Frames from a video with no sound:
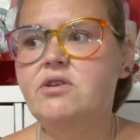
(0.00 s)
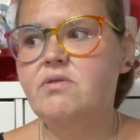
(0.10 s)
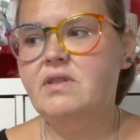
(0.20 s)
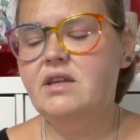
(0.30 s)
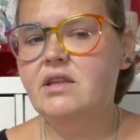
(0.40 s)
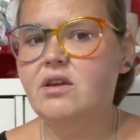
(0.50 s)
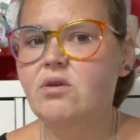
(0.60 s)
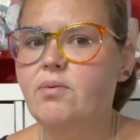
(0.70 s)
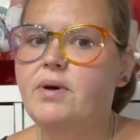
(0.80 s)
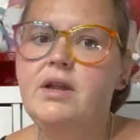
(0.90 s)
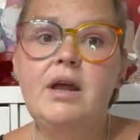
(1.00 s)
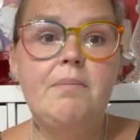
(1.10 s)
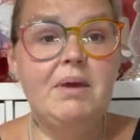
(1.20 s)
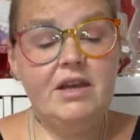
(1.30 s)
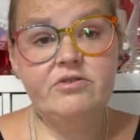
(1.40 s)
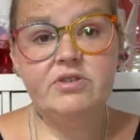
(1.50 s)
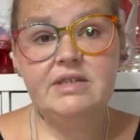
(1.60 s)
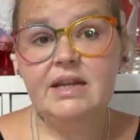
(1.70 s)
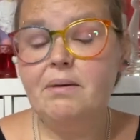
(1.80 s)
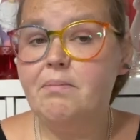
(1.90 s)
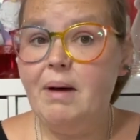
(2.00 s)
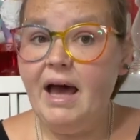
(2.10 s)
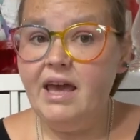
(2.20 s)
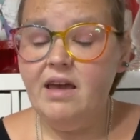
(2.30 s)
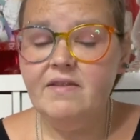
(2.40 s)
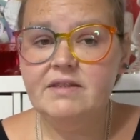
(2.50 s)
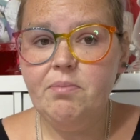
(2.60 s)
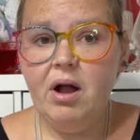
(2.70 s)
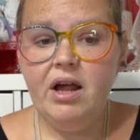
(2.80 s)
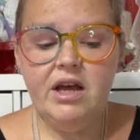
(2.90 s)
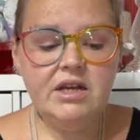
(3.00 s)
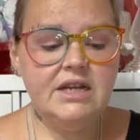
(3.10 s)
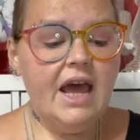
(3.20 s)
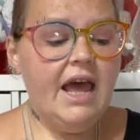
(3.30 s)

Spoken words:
Do you think that you would be interested in buying this product